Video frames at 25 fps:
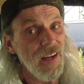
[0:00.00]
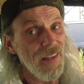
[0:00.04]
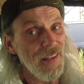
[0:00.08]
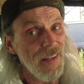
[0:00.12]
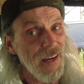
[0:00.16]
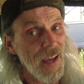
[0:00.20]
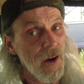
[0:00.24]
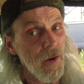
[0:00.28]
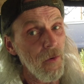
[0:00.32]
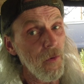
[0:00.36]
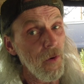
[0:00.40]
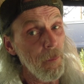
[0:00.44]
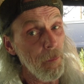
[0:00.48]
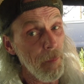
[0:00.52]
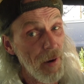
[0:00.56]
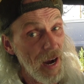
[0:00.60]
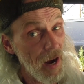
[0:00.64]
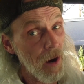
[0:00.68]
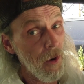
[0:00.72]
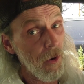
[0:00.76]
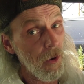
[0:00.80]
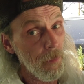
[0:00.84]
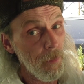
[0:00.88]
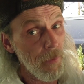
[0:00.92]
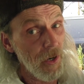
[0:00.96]
Now with
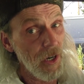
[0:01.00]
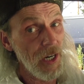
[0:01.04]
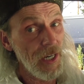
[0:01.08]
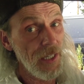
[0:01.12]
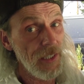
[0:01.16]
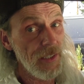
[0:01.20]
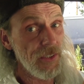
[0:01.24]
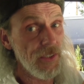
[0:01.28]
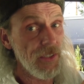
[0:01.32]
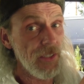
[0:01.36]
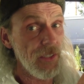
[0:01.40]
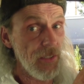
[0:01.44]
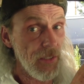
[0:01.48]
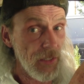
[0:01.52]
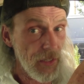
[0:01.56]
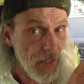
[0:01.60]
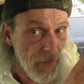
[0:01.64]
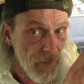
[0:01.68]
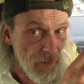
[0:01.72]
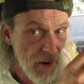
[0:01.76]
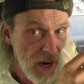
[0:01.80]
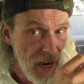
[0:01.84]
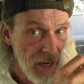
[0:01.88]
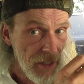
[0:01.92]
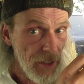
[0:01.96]
power brakes, the
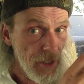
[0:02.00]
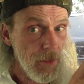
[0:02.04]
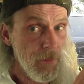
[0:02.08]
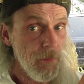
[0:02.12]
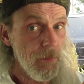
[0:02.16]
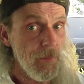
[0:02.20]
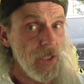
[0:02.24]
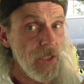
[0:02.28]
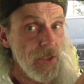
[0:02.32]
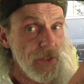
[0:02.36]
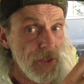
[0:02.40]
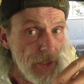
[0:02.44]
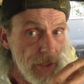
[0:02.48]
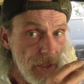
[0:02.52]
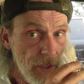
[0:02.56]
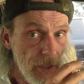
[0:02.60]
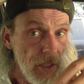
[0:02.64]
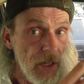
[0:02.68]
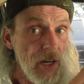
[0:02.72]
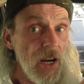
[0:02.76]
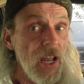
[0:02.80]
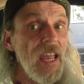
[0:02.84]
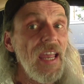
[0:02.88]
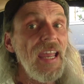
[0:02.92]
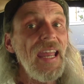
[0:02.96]
vacuum
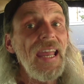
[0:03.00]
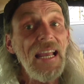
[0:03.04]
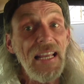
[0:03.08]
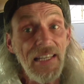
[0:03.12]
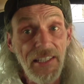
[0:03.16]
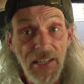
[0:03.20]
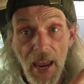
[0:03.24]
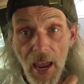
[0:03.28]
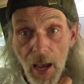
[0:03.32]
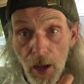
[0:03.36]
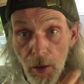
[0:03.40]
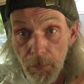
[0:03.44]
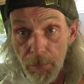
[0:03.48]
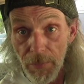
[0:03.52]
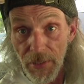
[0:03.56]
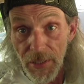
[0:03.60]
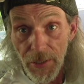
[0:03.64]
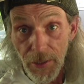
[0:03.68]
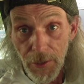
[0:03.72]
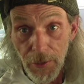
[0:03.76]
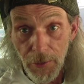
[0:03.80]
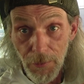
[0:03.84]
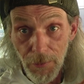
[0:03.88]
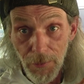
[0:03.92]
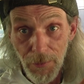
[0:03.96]
booster is
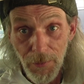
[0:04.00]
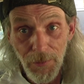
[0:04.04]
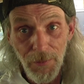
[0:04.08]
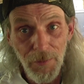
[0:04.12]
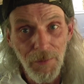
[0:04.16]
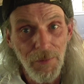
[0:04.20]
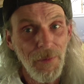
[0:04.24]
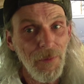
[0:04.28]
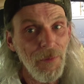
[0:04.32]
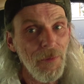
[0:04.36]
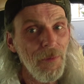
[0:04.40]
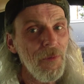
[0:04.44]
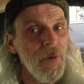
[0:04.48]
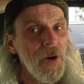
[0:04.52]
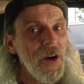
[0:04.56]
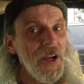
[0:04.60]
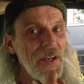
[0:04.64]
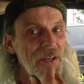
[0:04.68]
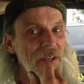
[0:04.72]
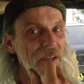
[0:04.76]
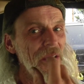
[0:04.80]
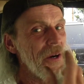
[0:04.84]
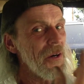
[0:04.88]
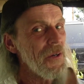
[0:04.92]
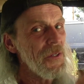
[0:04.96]
helping you.
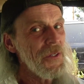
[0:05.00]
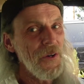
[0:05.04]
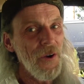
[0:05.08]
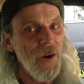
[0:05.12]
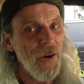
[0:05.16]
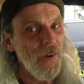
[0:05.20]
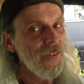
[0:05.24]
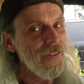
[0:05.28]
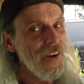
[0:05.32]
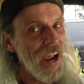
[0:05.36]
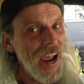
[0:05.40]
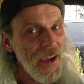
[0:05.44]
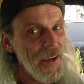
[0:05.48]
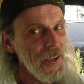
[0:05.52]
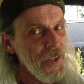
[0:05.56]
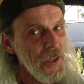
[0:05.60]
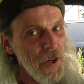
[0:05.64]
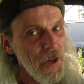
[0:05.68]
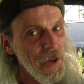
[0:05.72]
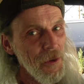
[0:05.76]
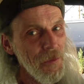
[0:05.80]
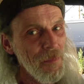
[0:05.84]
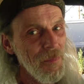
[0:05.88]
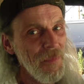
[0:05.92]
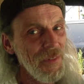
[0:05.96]
When there's no
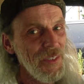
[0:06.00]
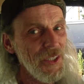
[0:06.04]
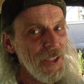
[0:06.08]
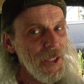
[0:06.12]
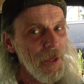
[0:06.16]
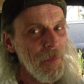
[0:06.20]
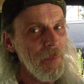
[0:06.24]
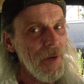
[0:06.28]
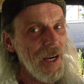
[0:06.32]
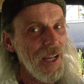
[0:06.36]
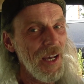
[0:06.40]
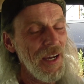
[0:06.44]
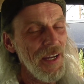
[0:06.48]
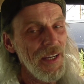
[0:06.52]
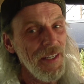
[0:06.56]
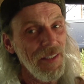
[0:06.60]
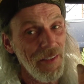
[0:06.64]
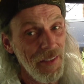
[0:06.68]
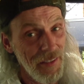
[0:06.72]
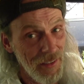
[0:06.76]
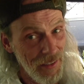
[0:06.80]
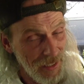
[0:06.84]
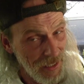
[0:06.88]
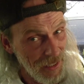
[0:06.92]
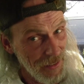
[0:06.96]
vacuum supplied
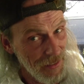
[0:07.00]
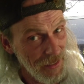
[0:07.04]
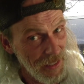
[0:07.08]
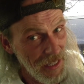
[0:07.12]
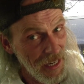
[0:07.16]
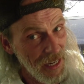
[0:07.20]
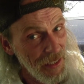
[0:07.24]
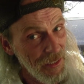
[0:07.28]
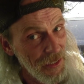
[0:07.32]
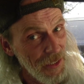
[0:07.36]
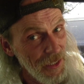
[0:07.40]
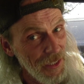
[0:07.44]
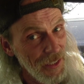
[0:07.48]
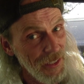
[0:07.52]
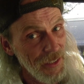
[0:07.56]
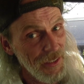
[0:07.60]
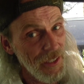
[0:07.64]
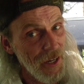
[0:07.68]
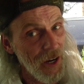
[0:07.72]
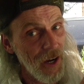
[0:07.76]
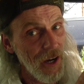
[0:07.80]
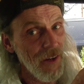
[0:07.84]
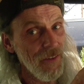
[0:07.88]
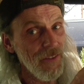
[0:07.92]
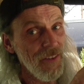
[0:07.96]
because the engine is
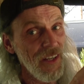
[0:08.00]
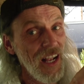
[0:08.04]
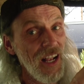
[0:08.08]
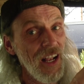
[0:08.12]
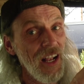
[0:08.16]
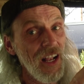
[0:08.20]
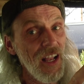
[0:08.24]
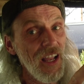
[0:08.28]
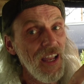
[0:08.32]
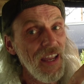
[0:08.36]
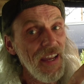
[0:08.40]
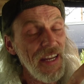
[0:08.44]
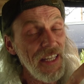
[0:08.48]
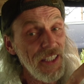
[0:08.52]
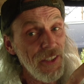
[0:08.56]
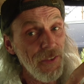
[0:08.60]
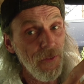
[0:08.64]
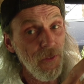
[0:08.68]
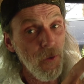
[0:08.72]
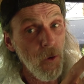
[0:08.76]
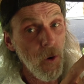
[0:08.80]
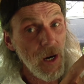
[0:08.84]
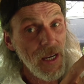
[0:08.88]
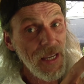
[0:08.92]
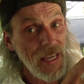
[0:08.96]
off,
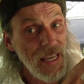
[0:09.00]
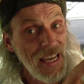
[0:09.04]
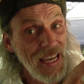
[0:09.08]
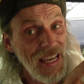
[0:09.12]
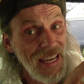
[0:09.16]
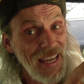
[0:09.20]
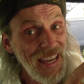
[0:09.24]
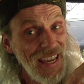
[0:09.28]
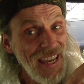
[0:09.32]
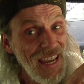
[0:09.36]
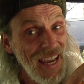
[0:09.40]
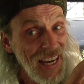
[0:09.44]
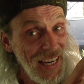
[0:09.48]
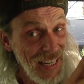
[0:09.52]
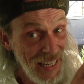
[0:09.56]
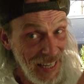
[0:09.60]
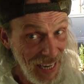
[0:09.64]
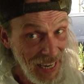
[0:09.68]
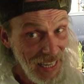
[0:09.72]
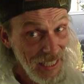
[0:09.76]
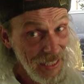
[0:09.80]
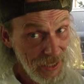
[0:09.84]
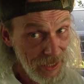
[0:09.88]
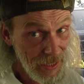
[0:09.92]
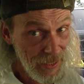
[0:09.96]
it's working
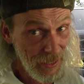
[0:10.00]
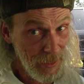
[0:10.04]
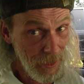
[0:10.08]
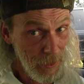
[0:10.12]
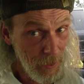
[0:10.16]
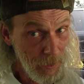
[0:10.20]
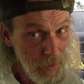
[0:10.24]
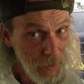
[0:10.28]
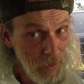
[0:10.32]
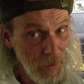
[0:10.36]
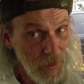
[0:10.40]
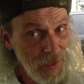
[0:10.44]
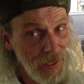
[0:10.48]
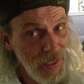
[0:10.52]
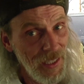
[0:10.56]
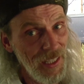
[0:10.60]
against you.